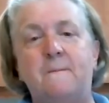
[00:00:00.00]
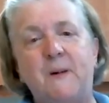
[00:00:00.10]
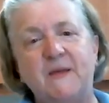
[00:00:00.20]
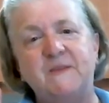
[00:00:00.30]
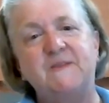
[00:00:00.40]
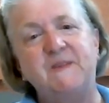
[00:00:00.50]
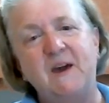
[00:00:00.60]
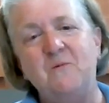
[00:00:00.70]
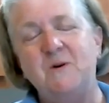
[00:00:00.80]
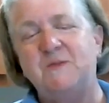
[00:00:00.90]
But the
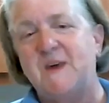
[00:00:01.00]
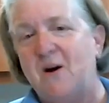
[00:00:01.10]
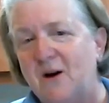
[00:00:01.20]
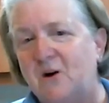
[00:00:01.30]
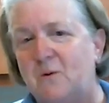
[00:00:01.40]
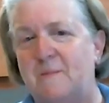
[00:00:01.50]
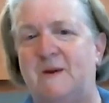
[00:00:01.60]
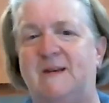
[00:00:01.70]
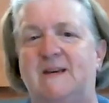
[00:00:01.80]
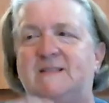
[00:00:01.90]
thing with their
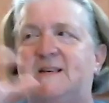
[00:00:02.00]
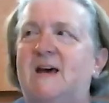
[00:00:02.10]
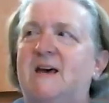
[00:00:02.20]
equipment is